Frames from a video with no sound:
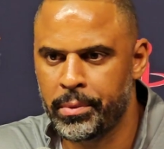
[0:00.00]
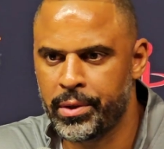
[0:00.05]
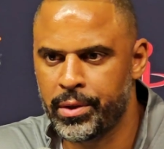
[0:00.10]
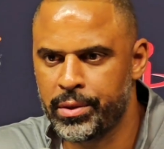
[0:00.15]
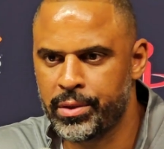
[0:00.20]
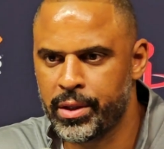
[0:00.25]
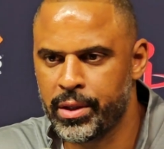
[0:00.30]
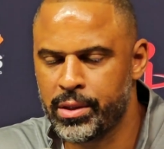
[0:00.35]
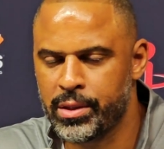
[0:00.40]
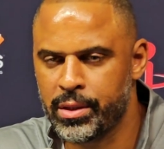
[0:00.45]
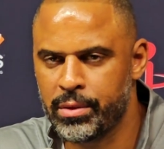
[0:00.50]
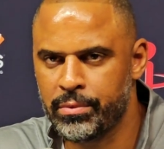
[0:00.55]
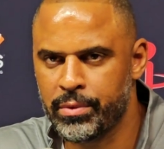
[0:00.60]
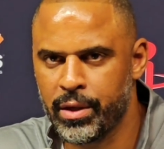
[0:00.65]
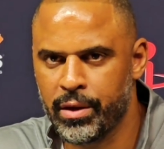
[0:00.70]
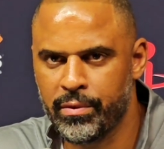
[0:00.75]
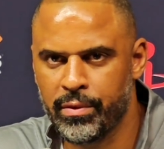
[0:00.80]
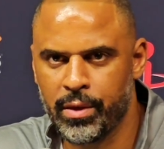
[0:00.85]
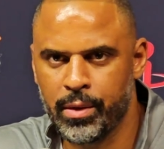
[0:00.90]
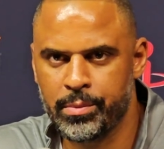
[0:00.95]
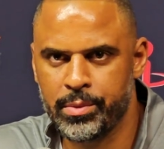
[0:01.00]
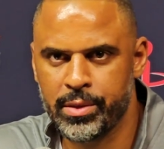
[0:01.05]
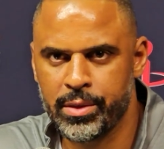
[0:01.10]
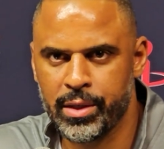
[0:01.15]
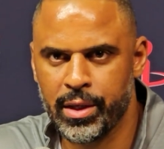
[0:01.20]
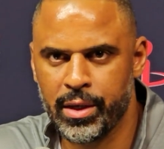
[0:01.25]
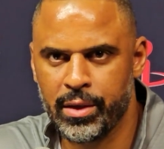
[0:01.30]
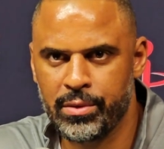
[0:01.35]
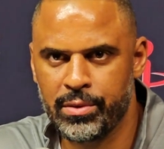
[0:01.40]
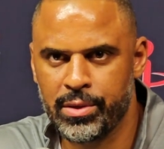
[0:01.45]
I mean, in December, we have our ups
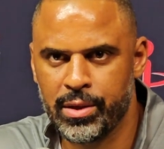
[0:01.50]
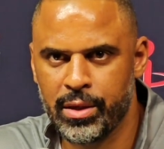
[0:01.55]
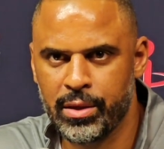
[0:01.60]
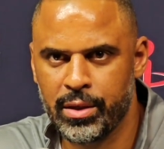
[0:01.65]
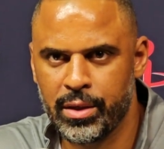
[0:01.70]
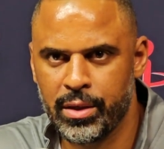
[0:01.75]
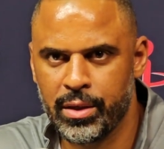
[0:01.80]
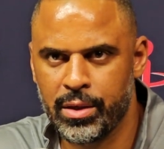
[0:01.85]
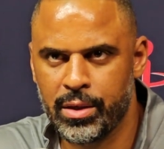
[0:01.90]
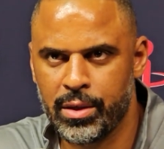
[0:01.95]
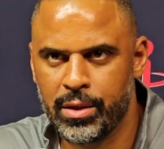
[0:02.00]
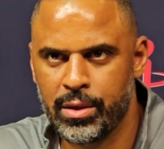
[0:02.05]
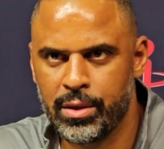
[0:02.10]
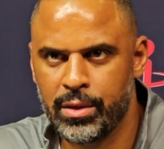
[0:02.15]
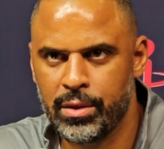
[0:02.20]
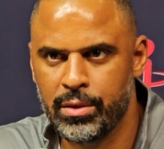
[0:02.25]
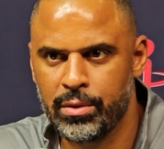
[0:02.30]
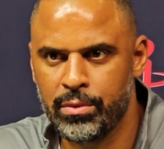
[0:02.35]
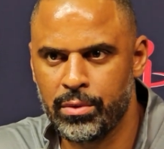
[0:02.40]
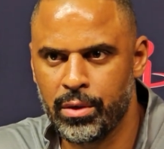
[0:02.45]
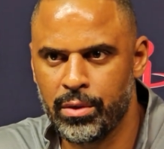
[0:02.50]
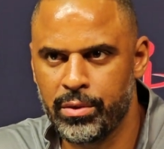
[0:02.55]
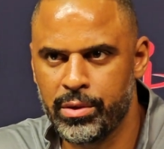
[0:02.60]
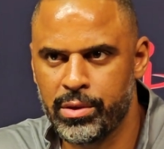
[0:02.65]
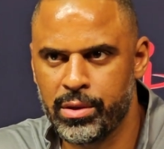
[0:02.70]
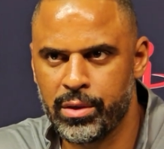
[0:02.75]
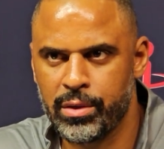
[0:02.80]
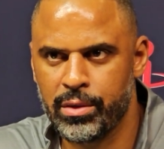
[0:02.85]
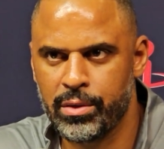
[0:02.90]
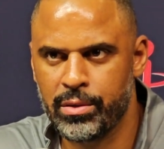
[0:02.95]
and downs. I think you
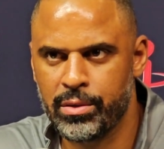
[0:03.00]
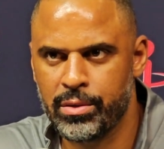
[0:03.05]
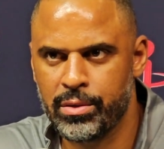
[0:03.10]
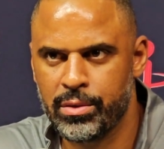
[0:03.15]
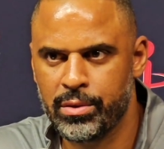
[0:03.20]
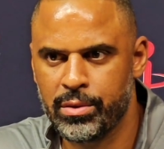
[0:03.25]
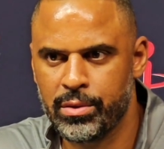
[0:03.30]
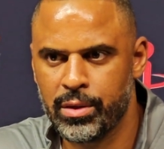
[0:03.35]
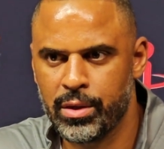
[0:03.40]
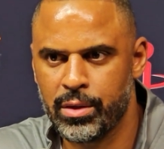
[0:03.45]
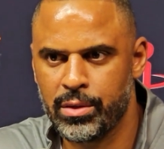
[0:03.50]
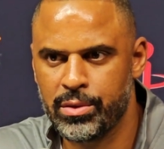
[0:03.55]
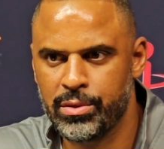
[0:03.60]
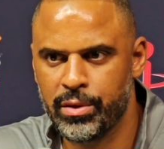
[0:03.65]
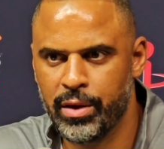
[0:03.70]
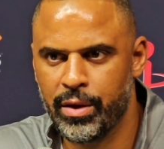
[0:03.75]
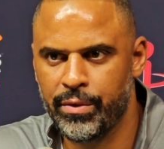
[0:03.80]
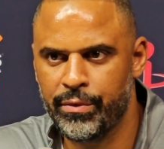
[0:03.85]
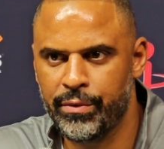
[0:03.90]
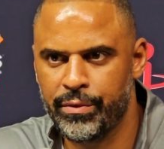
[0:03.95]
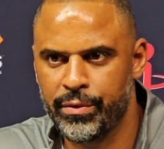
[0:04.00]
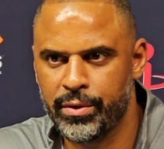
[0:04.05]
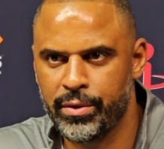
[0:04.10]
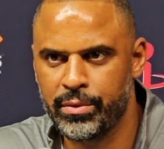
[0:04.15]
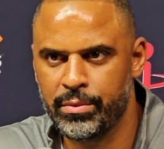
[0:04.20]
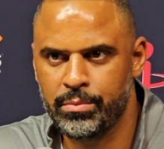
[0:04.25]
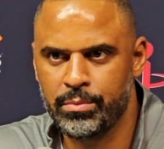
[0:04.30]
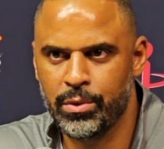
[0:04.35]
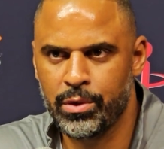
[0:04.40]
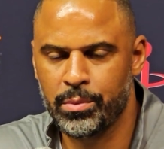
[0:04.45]
always are striving for
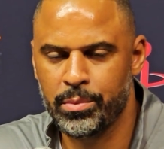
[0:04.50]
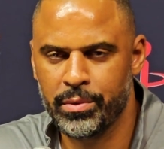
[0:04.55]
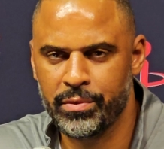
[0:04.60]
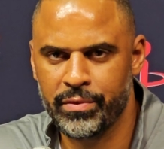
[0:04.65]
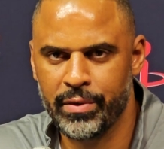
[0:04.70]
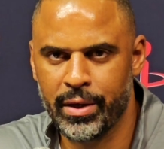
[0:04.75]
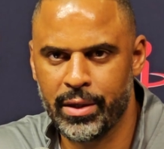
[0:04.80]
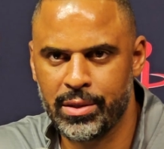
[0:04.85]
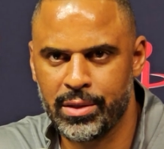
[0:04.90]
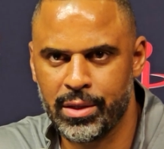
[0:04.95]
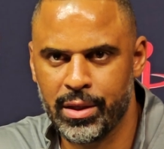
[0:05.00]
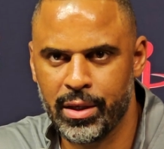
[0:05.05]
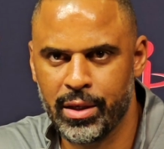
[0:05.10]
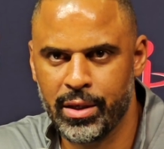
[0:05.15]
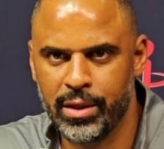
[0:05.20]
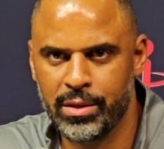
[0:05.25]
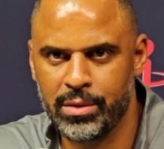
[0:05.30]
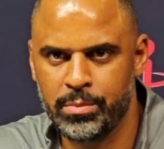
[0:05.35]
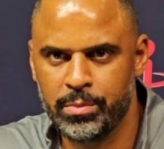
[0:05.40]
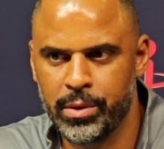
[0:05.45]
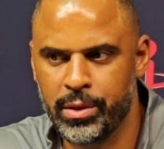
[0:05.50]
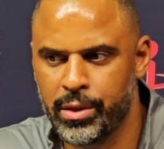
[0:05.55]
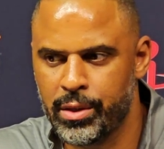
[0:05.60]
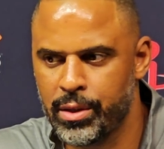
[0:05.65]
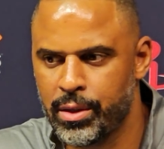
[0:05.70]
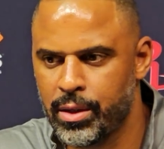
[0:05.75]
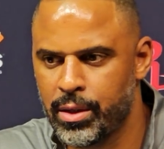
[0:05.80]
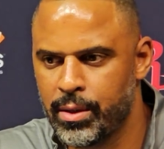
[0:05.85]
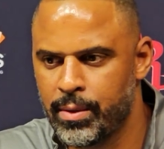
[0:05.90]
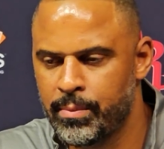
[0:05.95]
more perfection, I guess. But,
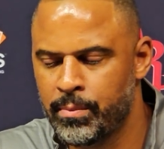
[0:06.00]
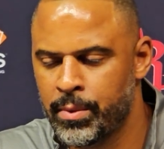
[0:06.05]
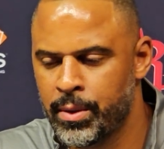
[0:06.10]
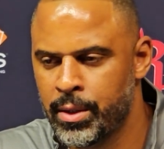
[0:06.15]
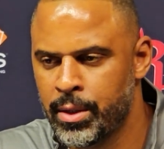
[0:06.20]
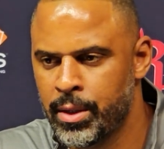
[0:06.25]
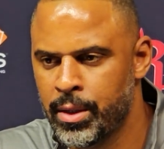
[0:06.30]
you know,